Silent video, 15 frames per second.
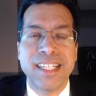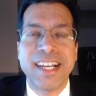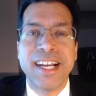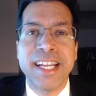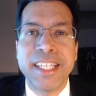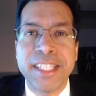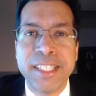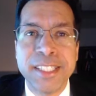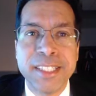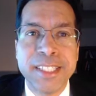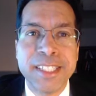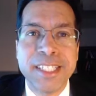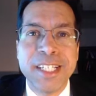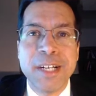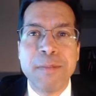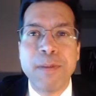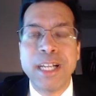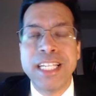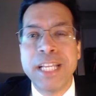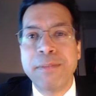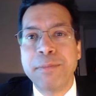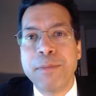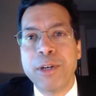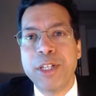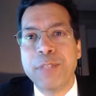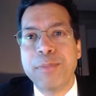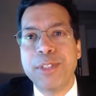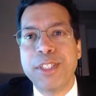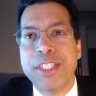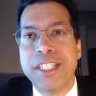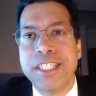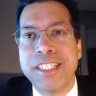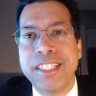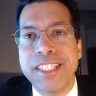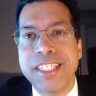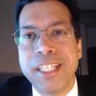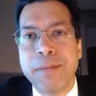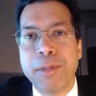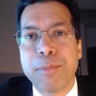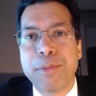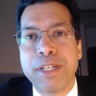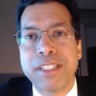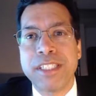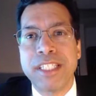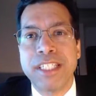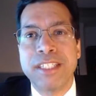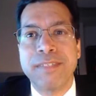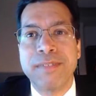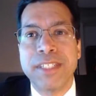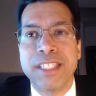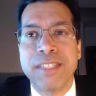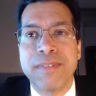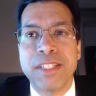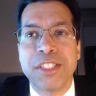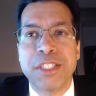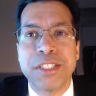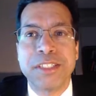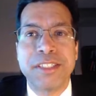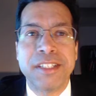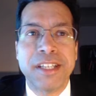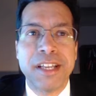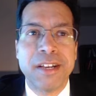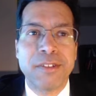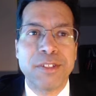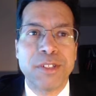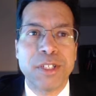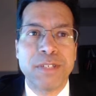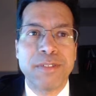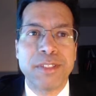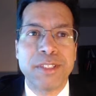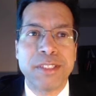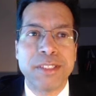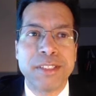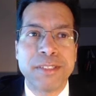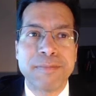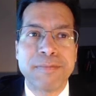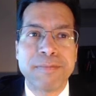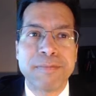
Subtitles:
Hi, my name is Bhasin, and I'm the president of Innovation Health Services.